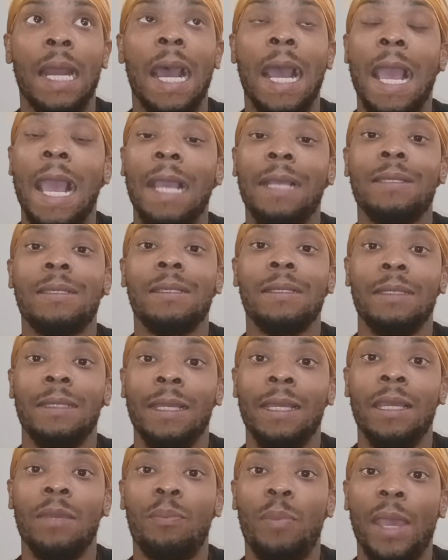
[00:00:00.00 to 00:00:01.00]
I actually
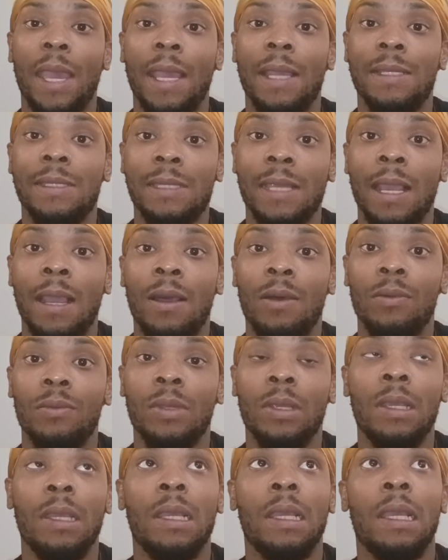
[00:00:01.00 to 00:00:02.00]
did pass out.
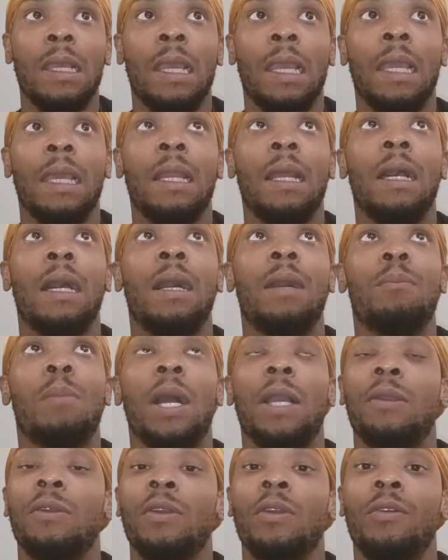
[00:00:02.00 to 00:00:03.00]
And
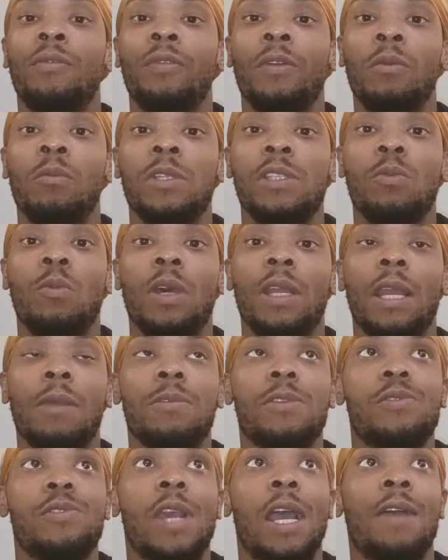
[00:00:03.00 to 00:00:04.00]
my girlfriend was the one that
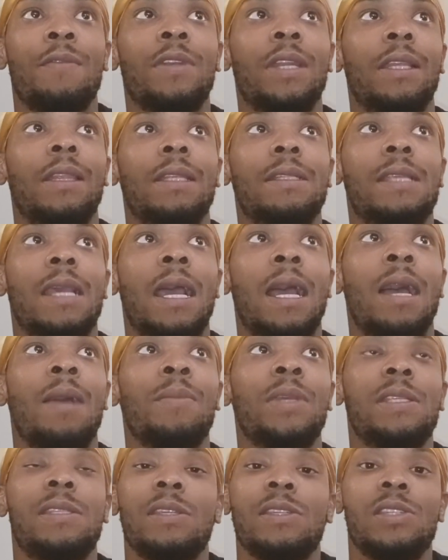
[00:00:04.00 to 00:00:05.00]
was driving at the time.
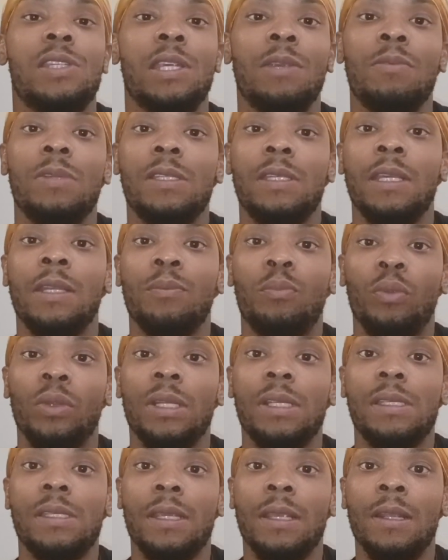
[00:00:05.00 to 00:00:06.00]
And so she was getting
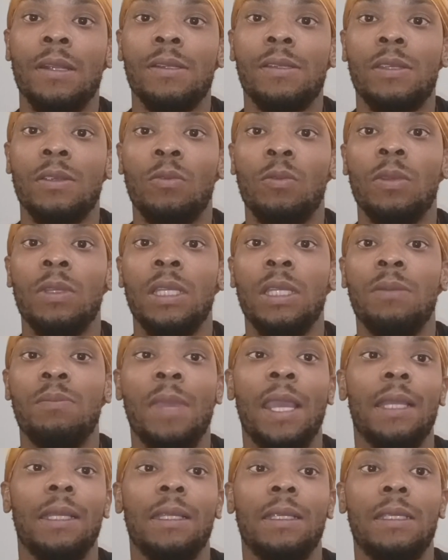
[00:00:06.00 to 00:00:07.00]
pretty scared. So we
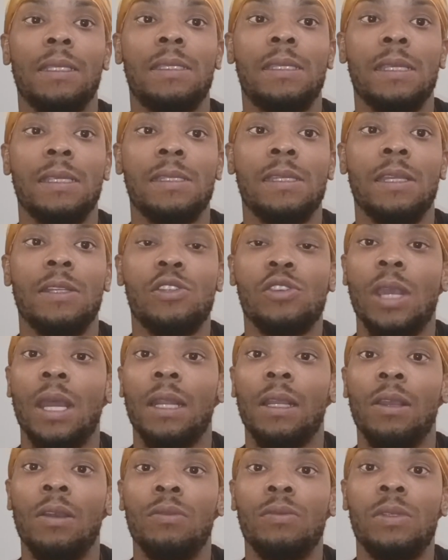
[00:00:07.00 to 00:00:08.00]
made the decision to try
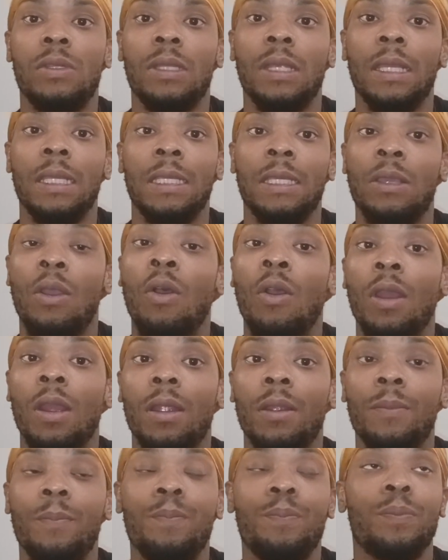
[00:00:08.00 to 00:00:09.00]
to go to the
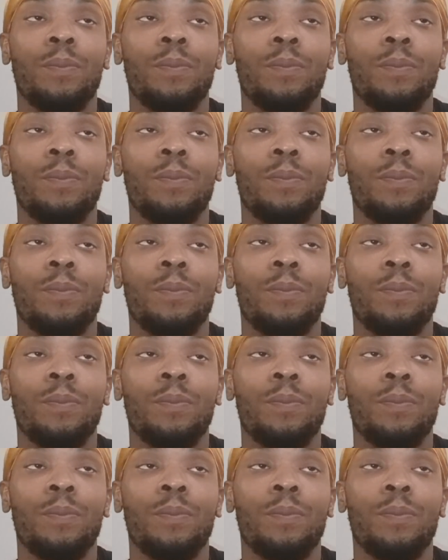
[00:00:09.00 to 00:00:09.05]
ER.